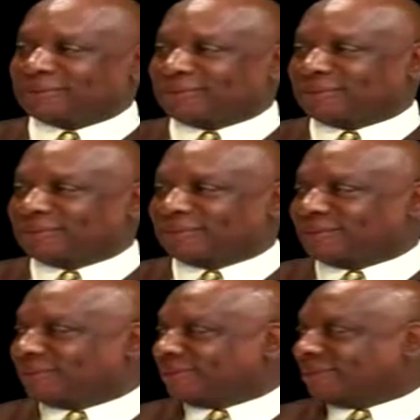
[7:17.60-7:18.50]

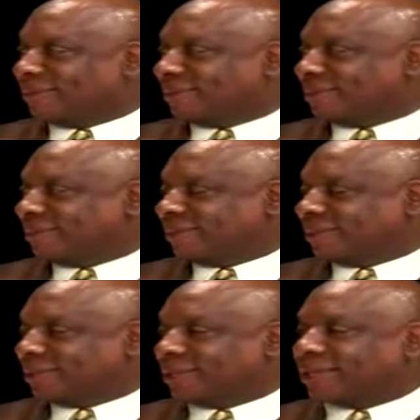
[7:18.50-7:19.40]

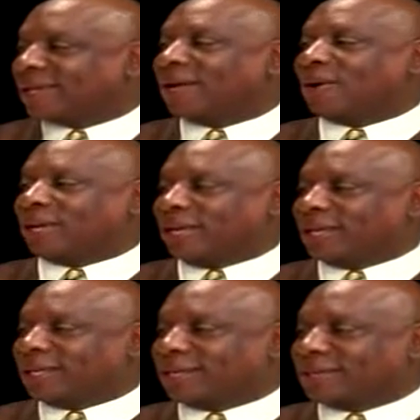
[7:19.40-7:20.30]

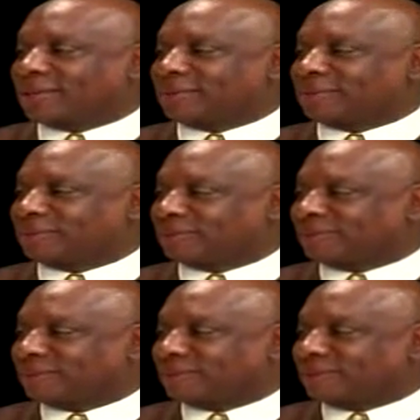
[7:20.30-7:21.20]

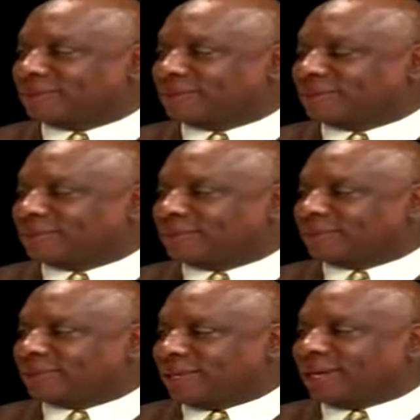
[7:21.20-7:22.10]

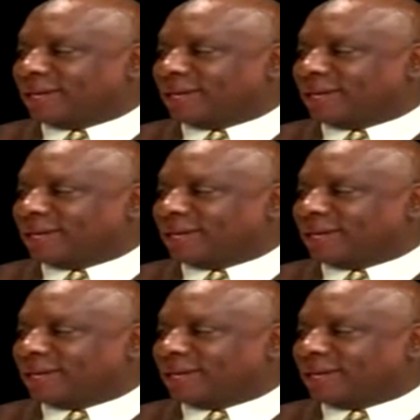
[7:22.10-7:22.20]
No words are spoken by the person on screen.